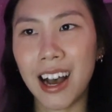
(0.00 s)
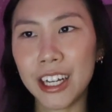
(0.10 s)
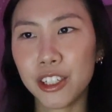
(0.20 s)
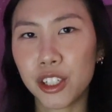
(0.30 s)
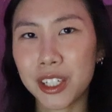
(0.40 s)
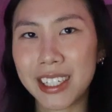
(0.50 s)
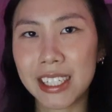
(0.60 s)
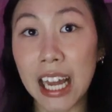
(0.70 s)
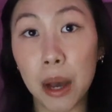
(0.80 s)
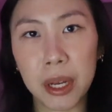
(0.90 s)
just started
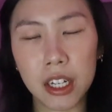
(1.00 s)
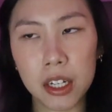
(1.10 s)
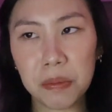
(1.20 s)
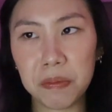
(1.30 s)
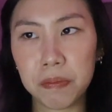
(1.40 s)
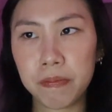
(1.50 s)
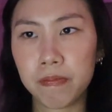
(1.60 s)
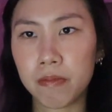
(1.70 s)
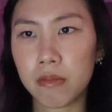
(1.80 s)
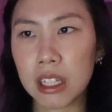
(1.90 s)
stabbing him.
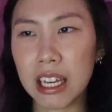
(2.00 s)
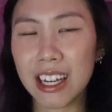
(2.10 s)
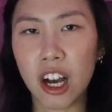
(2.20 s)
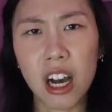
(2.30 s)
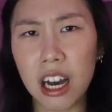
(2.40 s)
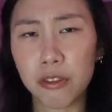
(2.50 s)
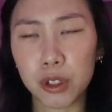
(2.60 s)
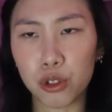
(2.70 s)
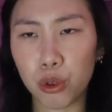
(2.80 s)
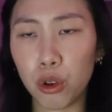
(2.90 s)
It got out of
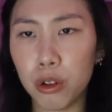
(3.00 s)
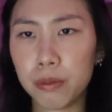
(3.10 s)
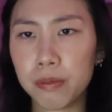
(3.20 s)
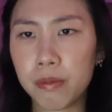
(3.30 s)
control.